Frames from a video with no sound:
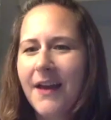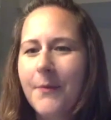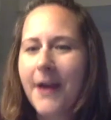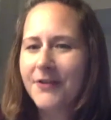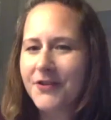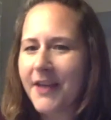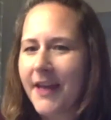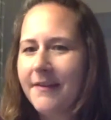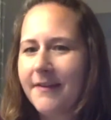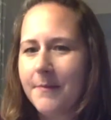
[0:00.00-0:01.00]
We're actually
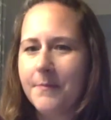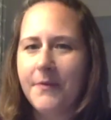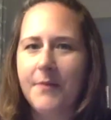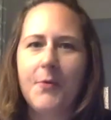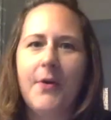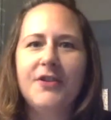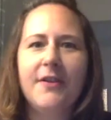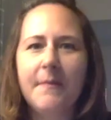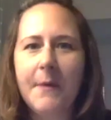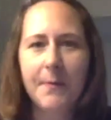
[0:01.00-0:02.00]
getting some questions
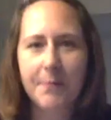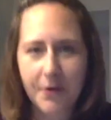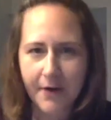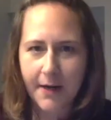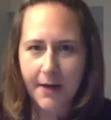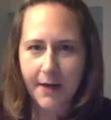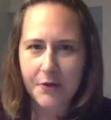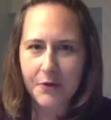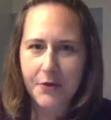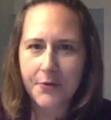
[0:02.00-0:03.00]
about the programs
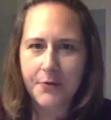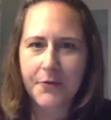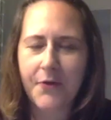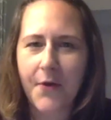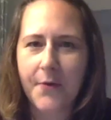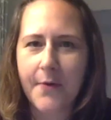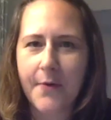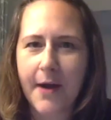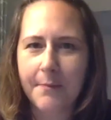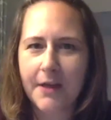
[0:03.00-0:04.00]
you use, so
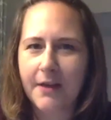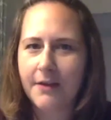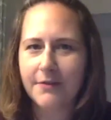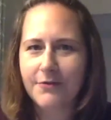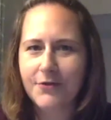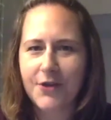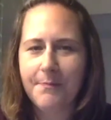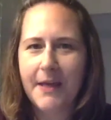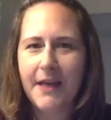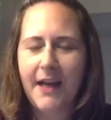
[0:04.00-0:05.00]
I'm gonna jump
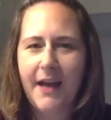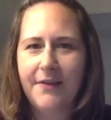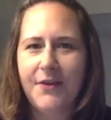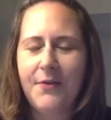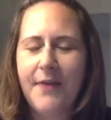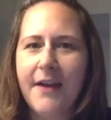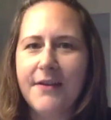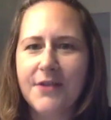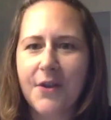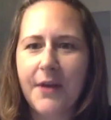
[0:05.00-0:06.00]
in and ask you that,
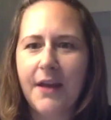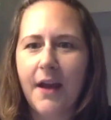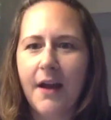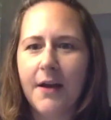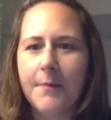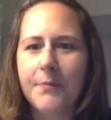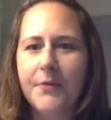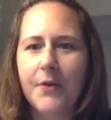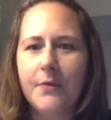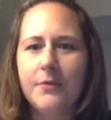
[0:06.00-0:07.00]
Tony.
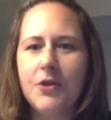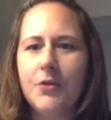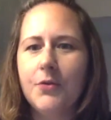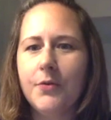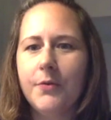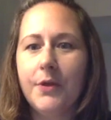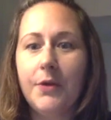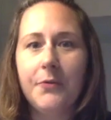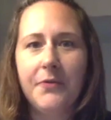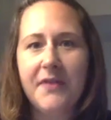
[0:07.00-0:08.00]
So do you
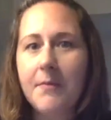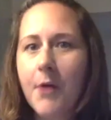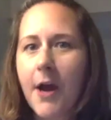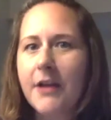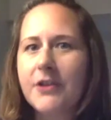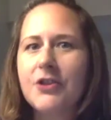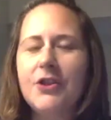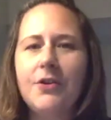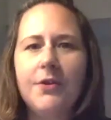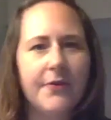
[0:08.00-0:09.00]
use ZBrush?
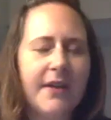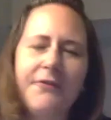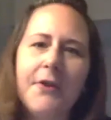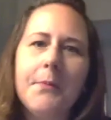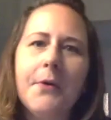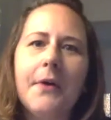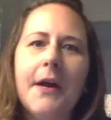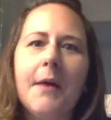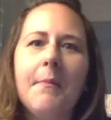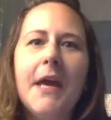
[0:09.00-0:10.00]
Do you use a different
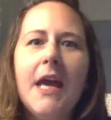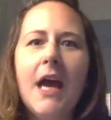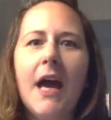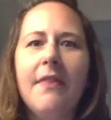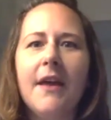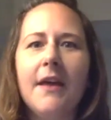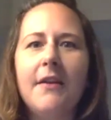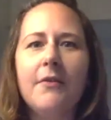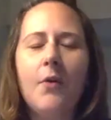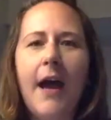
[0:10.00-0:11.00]
program? And
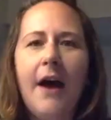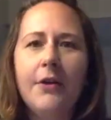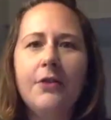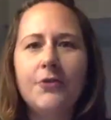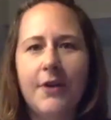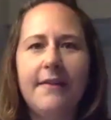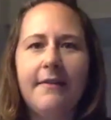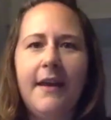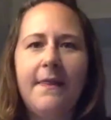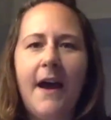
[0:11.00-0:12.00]
then how do you
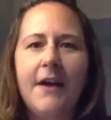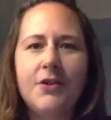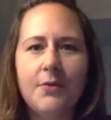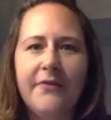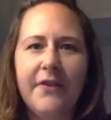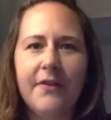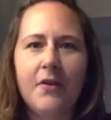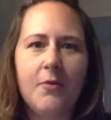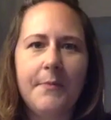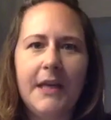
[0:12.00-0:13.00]
translate that to a
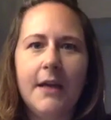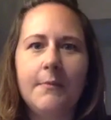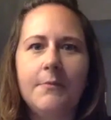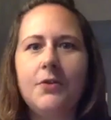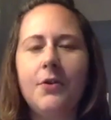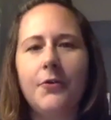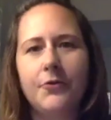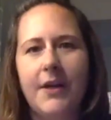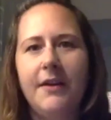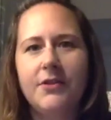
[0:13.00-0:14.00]
physical medium? Do you go
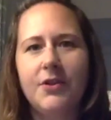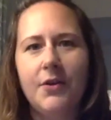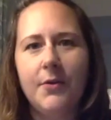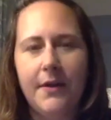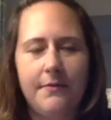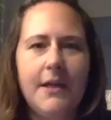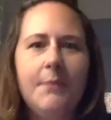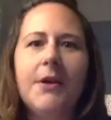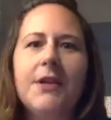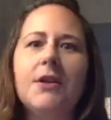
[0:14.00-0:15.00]
straight to a 3D
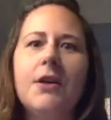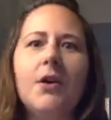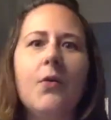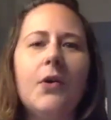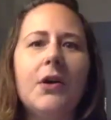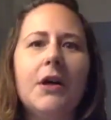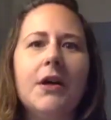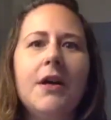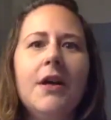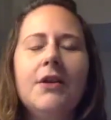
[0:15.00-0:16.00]
printer, or
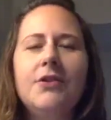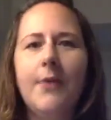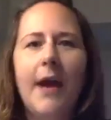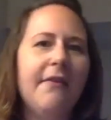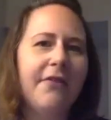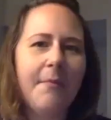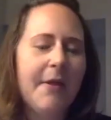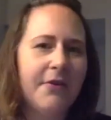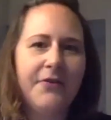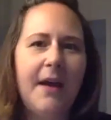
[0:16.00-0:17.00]
do you have some
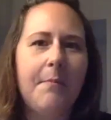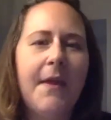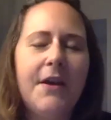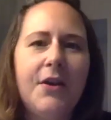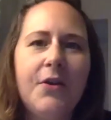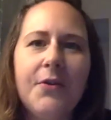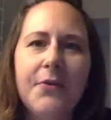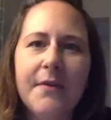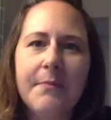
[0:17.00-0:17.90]
other step that you use in